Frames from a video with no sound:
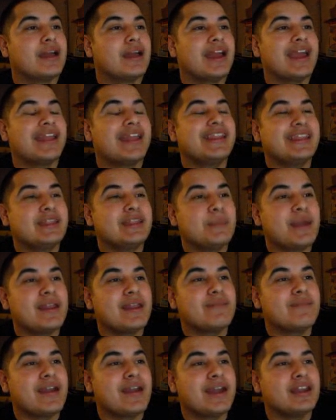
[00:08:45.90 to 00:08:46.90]
And in the main
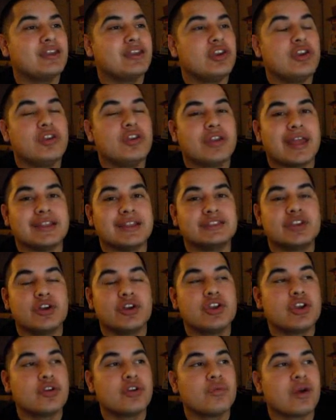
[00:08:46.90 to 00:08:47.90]
event,
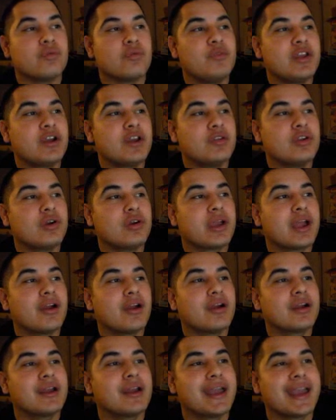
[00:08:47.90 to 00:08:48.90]
Antonio Rodrigo
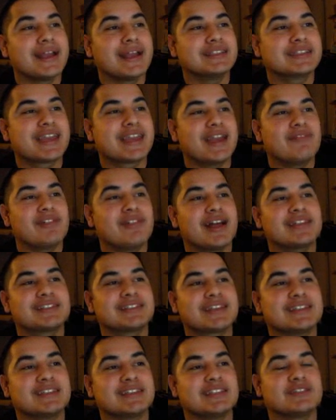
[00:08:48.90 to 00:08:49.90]
Nogueira hands Cain
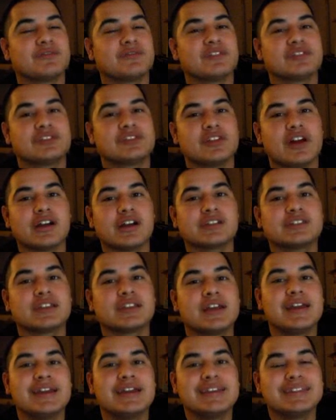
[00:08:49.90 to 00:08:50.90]
Velasquez his first loss.
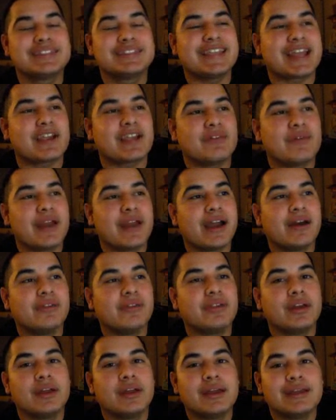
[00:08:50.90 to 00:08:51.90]
Second
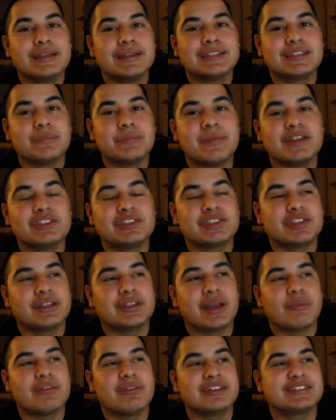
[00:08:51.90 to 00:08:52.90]
round
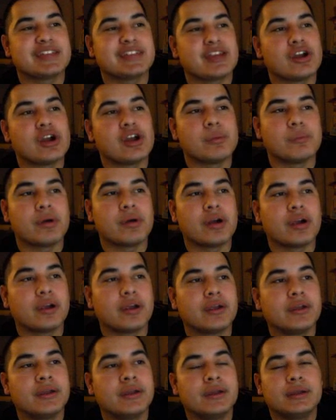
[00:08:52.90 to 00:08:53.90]
submission. I'm going to say an armbar.
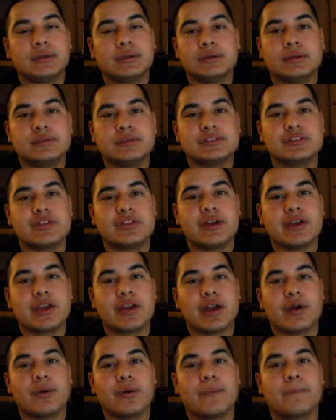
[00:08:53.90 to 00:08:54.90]
So there you
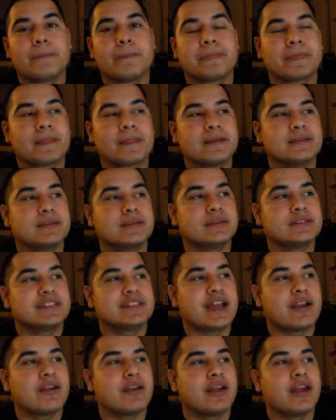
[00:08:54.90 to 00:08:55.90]
go.
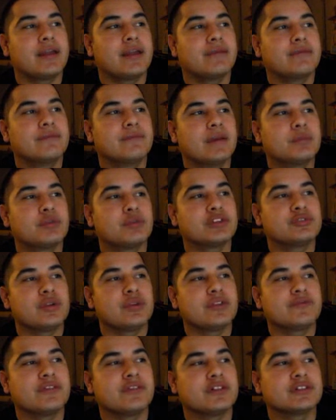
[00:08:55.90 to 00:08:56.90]
Saturday, February
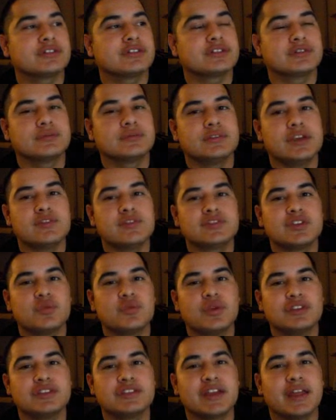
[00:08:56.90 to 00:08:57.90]
21st, UFC
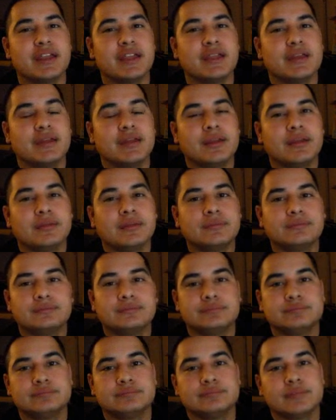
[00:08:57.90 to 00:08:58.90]
110.
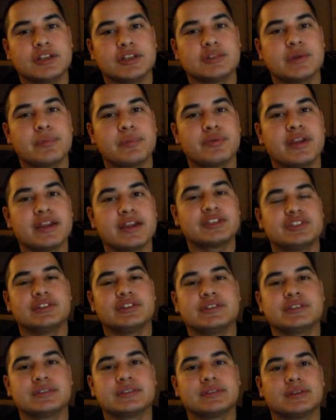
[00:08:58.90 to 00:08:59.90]
There's my
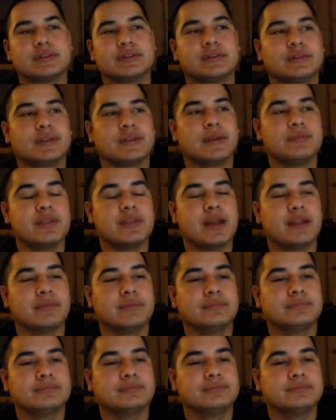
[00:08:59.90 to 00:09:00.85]
predictions. I'm done.